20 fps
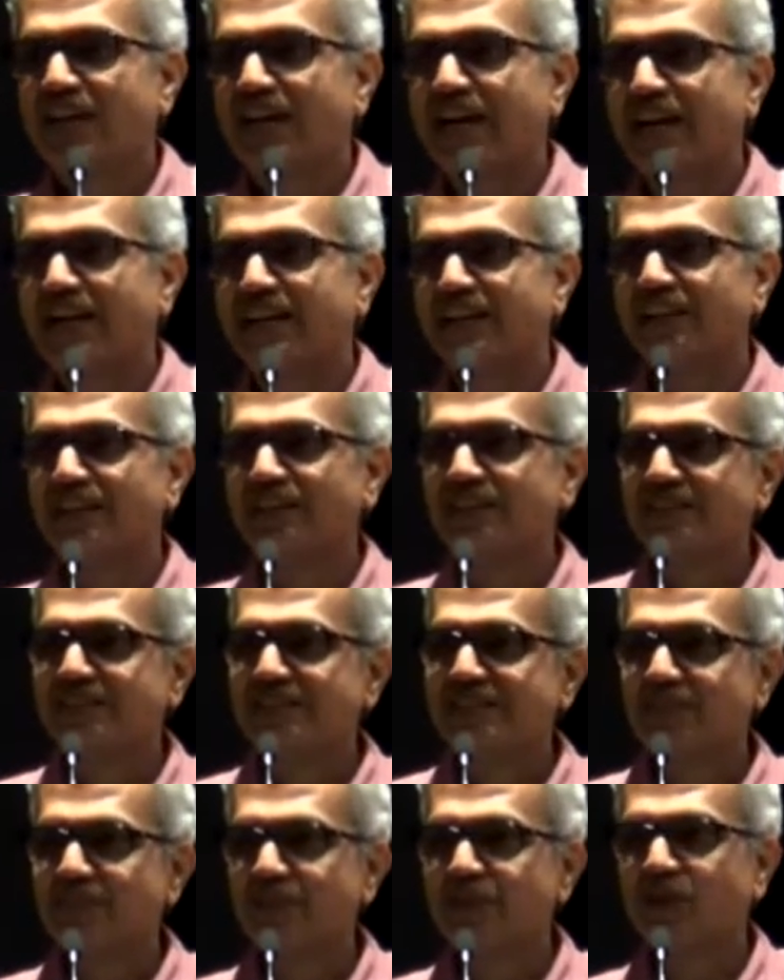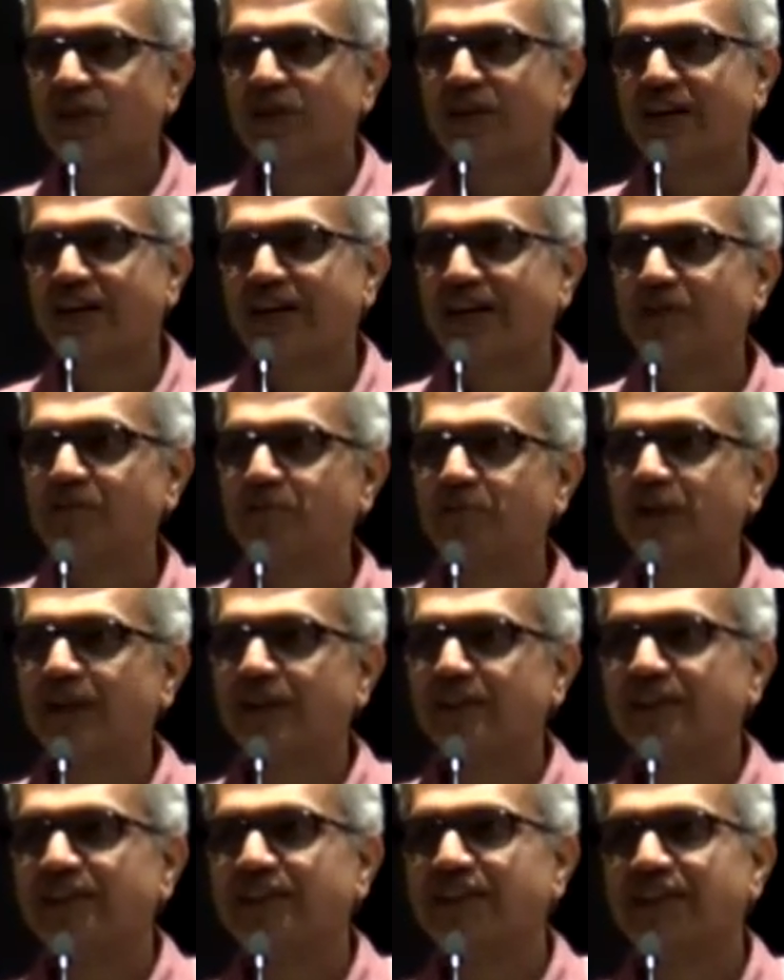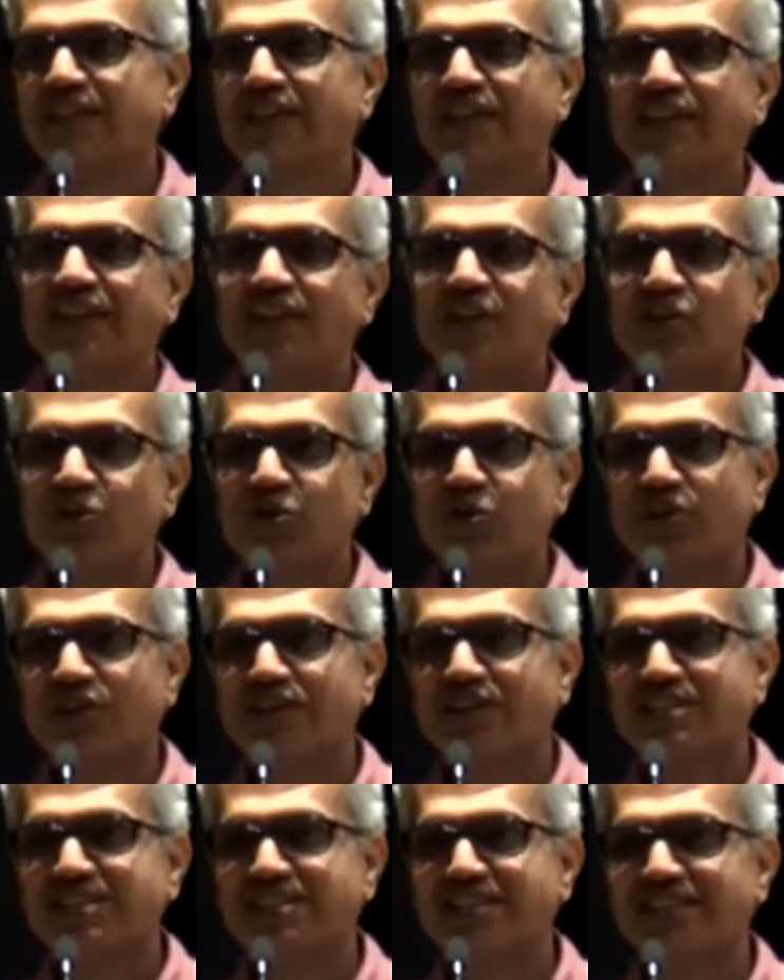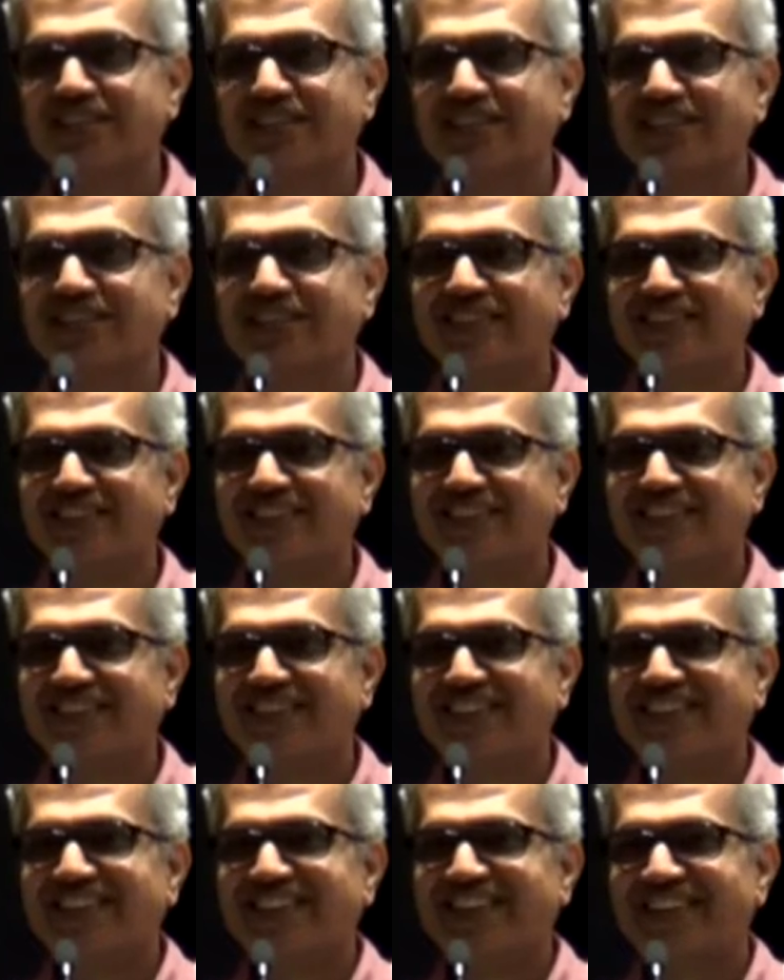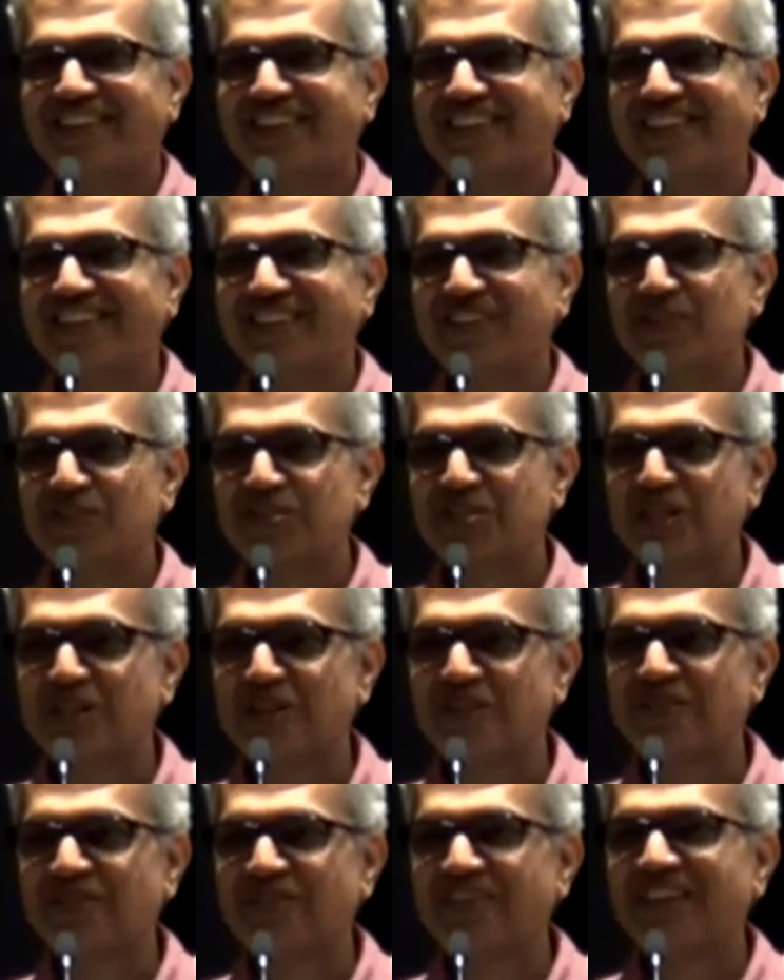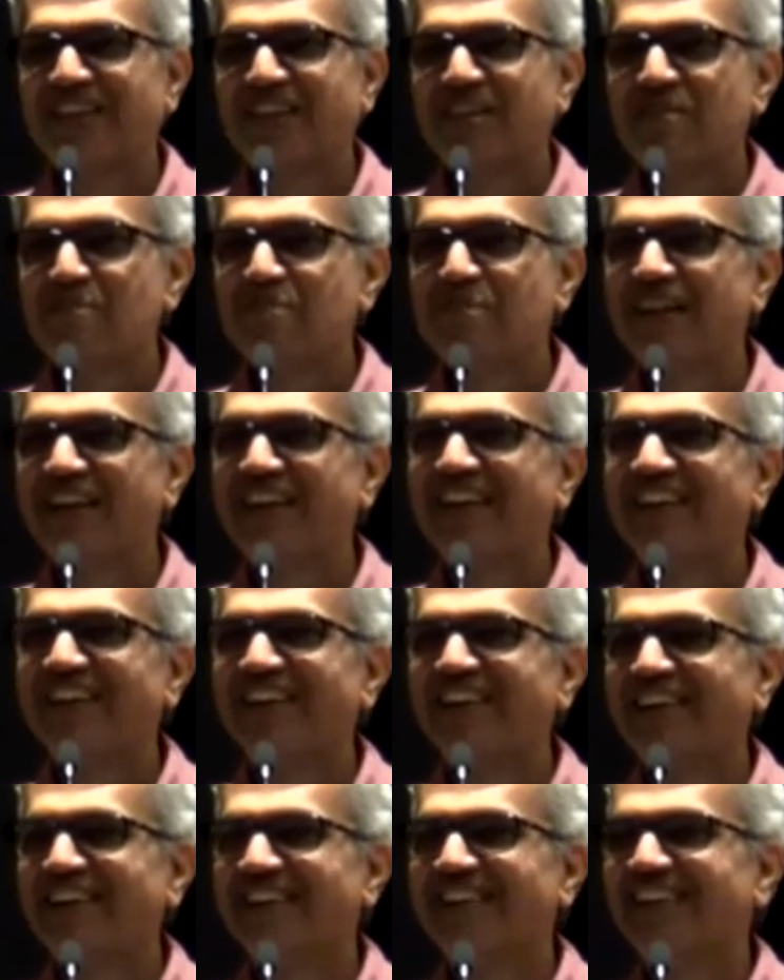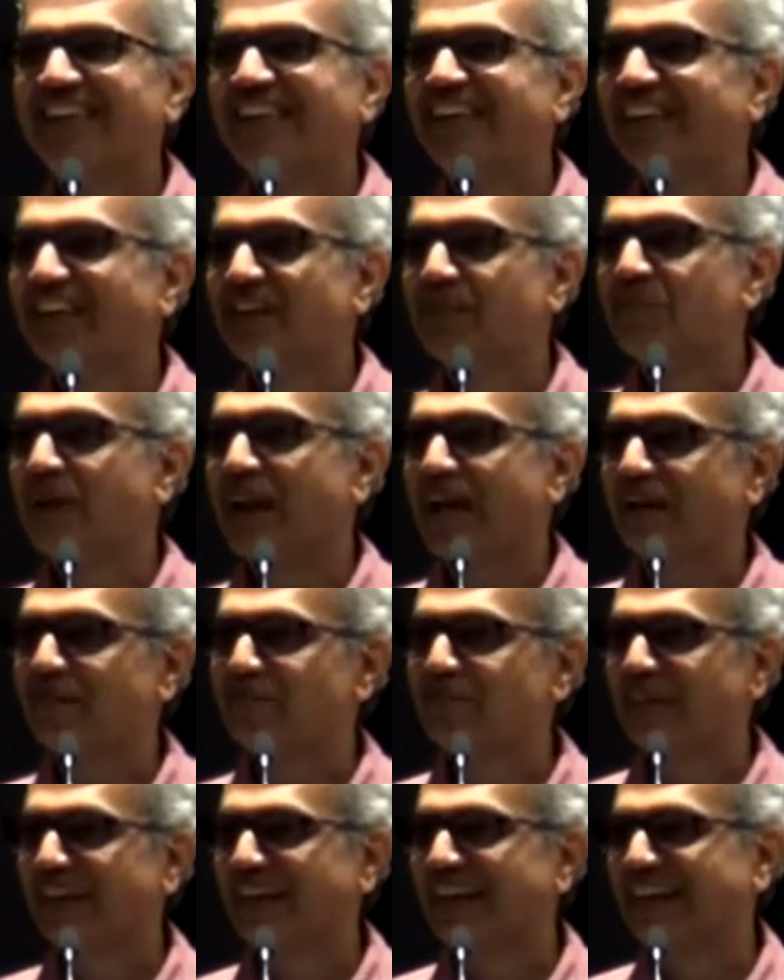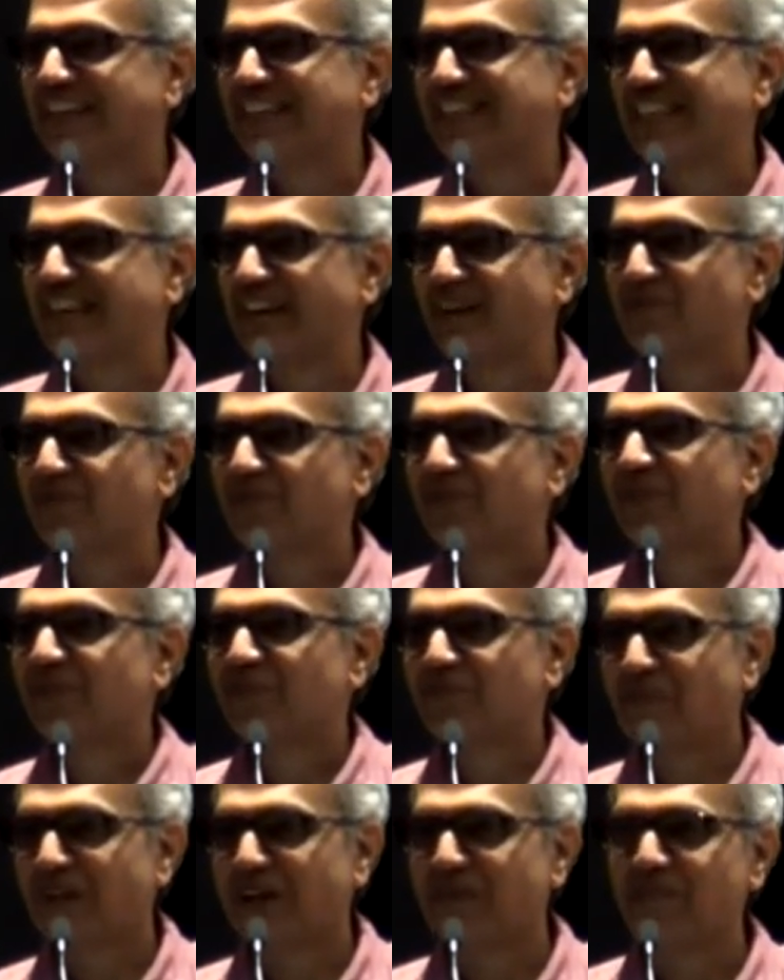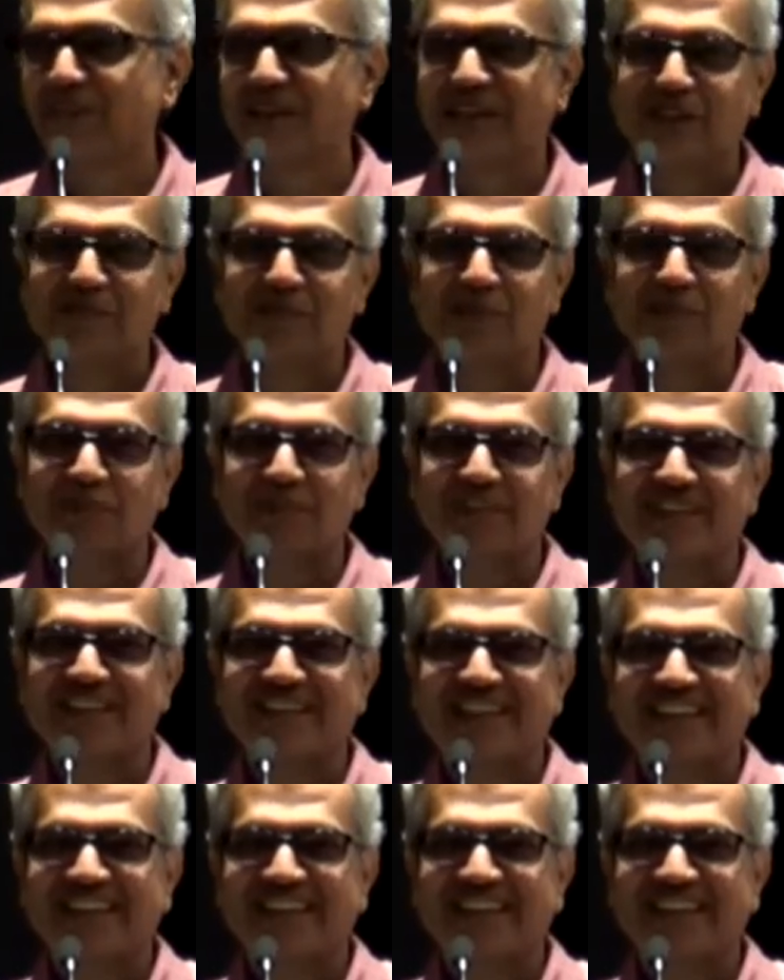and something on a red pen, you should consider uh, yourself being written in a black pen next time by being a member.